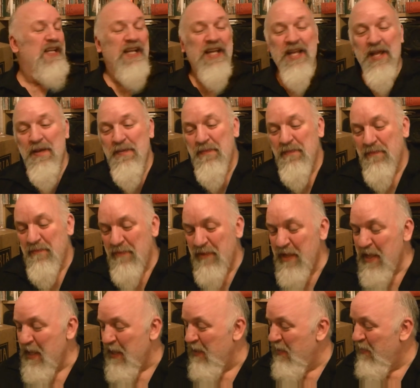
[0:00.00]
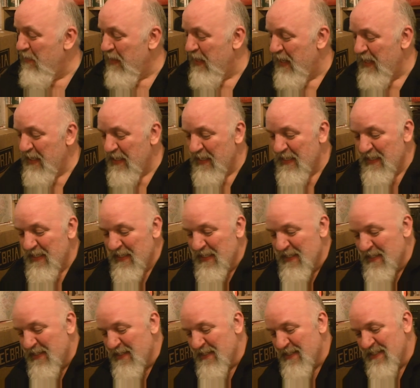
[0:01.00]
Um, yeah, I like that.
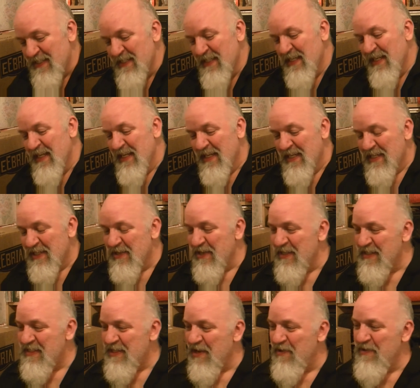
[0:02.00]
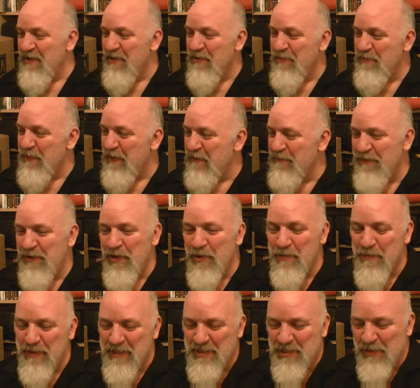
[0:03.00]
it's got its own little bit of
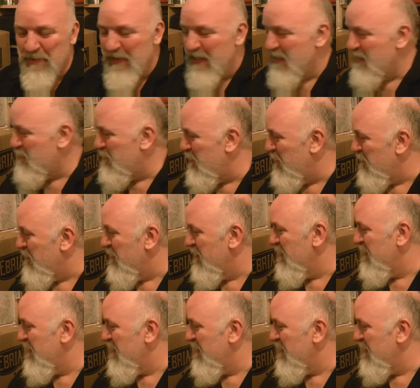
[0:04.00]
humour to it as well.